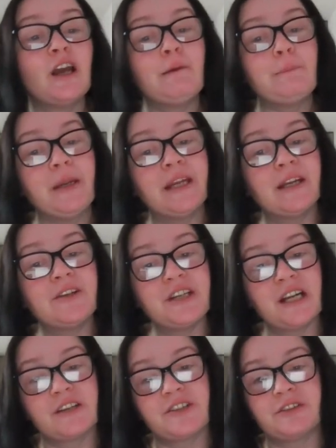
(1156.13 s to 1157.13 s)

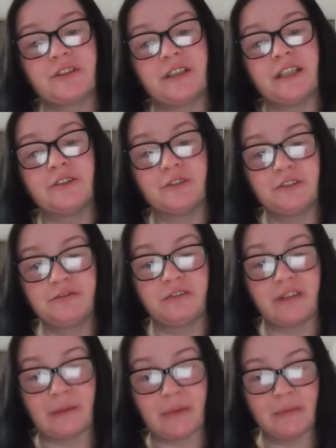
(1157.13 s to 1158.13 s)
PNG are generally good for
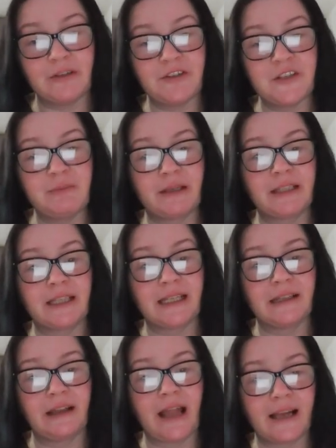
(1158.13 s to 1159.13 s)
web images, but
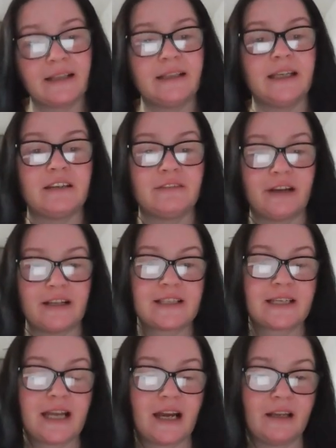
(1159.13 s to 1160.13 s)
can lack the
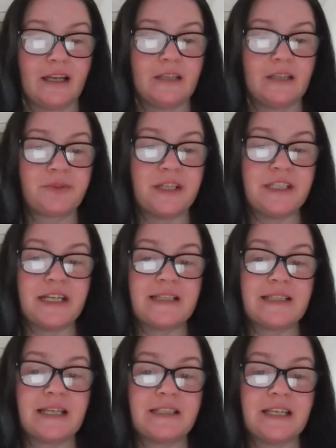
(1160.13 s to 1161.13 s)
advanced color and printing
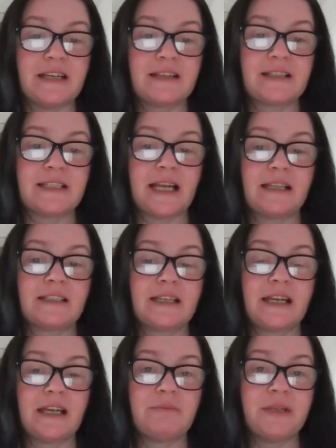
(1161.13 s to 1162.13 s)
settings that
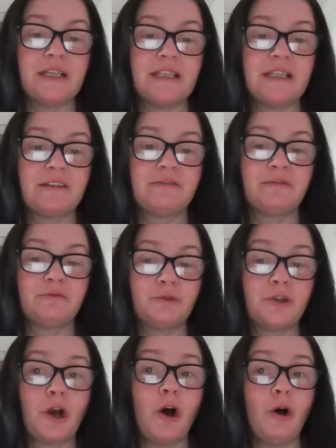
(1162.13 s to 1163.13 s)
a PDF
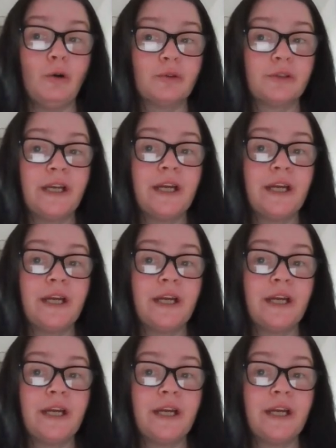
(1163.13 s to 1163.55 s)
would hold.